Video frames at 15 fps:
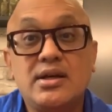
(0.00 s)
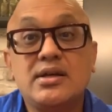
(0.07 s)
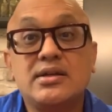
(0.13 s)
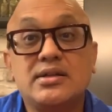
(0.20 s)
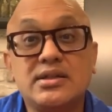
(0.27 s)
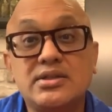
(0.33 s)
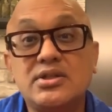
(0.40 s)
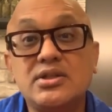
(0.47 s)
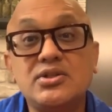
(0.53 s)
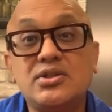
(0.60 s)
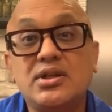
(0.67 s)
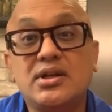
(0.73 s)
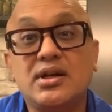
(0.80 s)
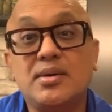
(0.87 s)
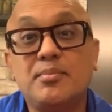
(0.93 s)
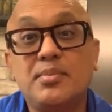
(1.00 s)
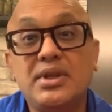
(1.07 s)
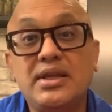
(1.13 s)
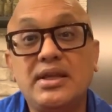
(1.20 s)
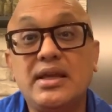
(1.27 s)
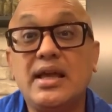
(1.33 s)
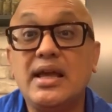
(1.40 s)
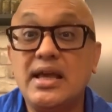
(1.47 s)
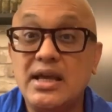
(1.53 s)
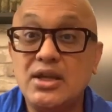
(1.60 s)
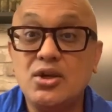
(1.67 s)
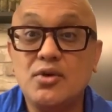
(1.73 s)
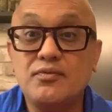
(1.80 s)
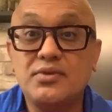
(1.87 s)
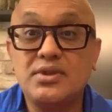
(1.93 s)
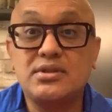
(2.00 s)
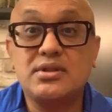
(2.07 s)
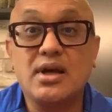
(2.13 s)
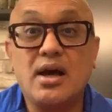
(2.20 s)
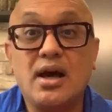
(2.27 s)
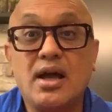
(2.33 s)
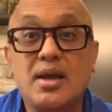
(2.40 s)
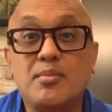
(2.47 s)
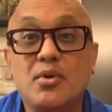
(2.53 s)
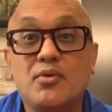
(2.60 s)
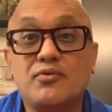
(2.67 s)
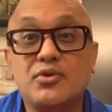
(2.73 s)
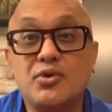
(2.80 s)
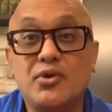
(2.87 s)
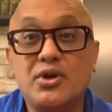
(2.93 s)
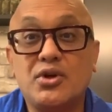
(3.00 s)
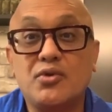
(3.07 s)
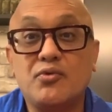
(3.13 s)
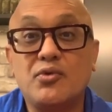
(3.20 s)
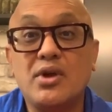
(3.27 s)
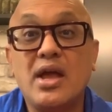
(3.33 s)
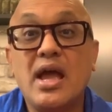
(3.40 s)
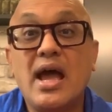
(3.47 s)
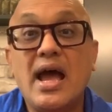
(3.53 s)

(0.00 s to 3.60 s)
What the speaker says: Research the company ahead of the time of your interview